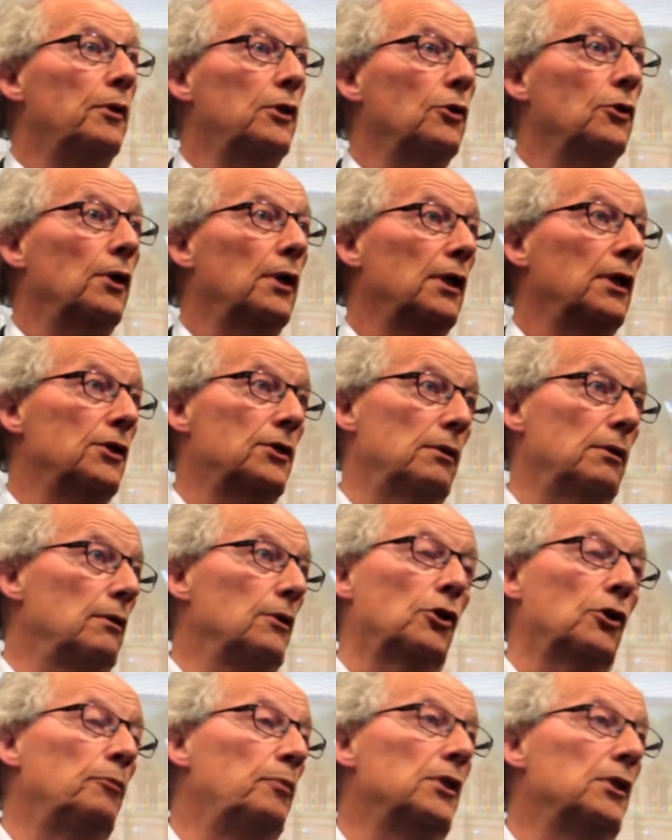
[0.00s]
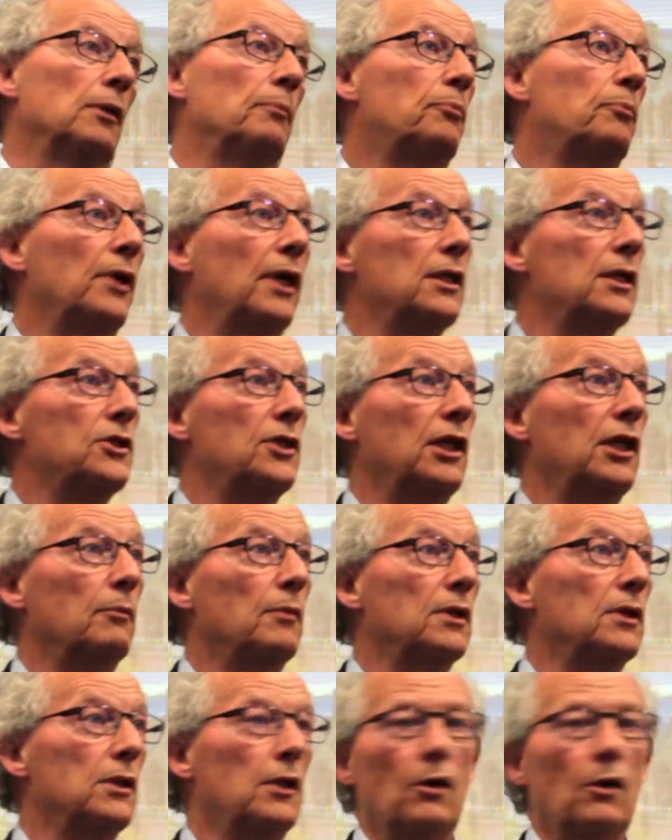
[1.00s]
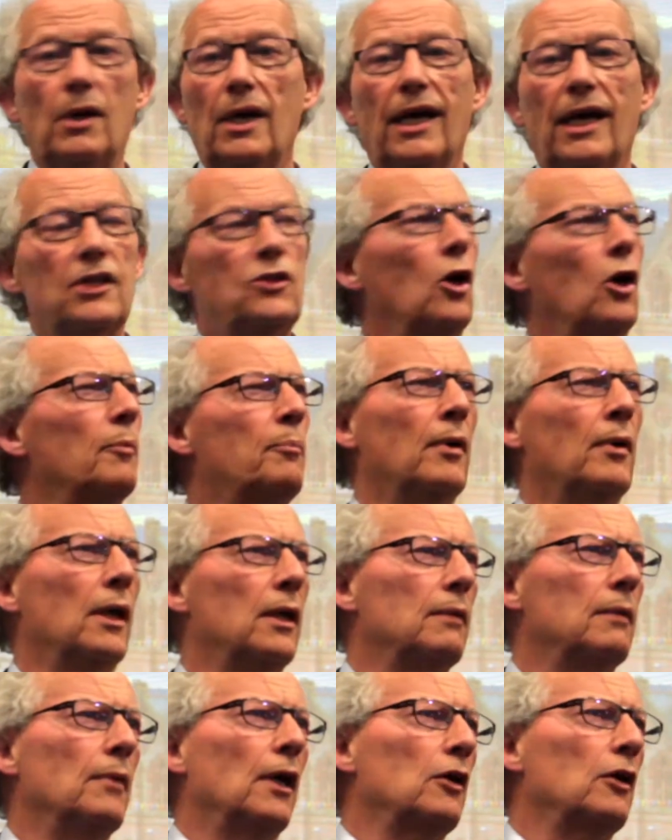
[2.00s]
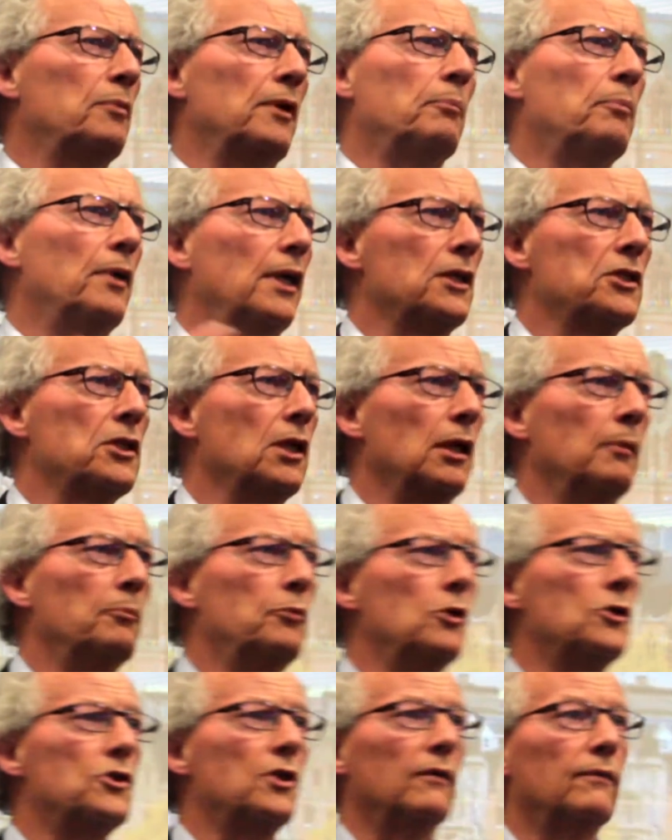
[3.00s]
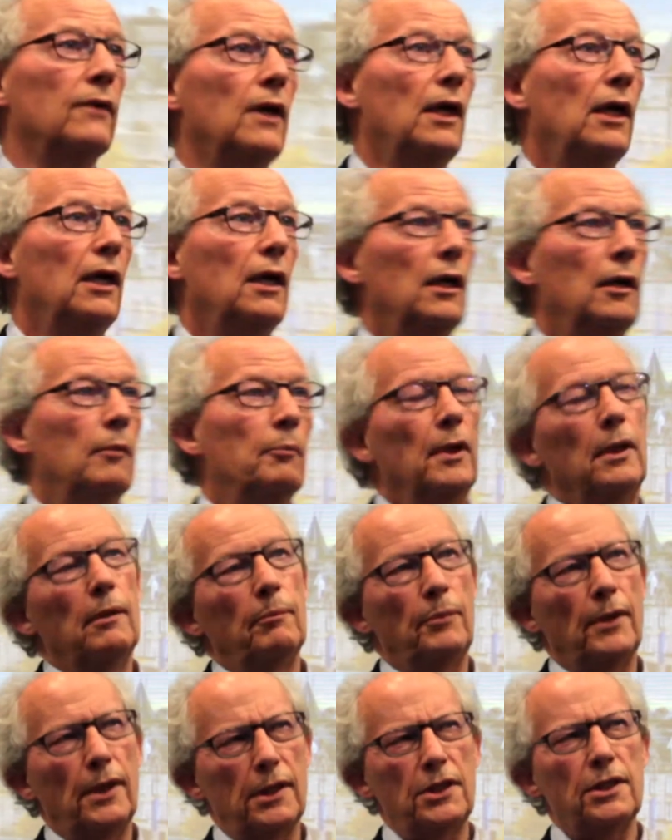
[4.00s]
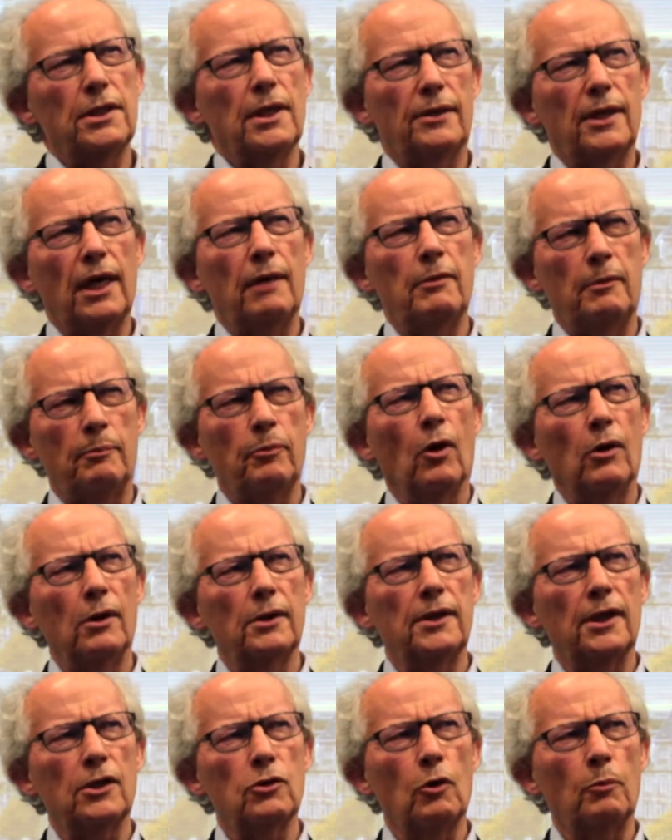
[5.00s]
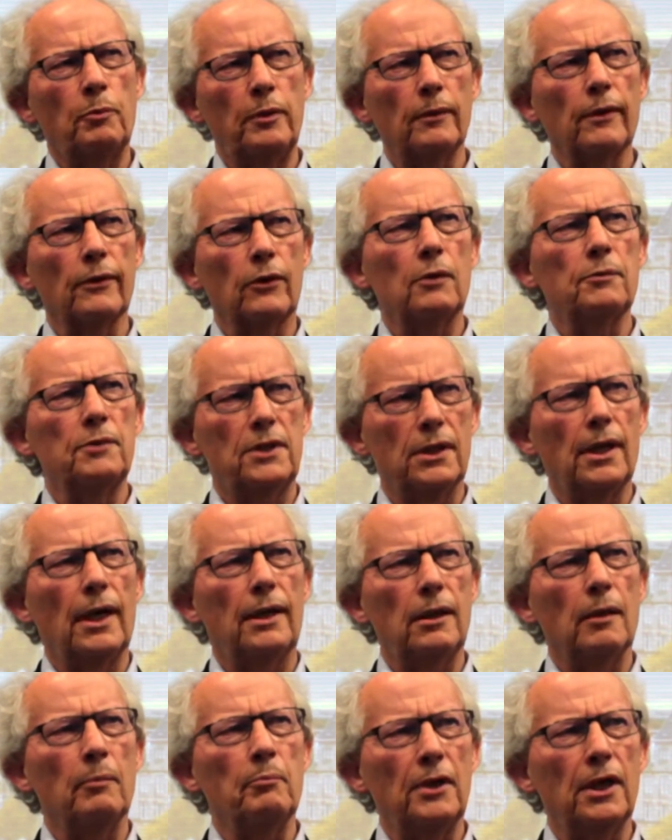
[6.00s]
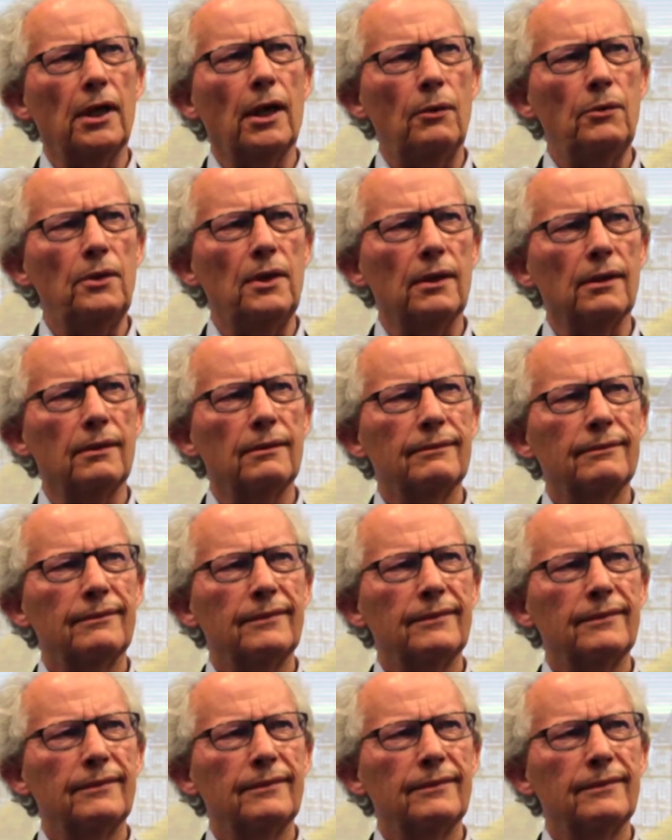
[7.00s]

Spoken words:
be doing is there could be some press statements. Now, it's not a matter of being personally abusive, but this is a thing in politics where people are going to stand up and be counted.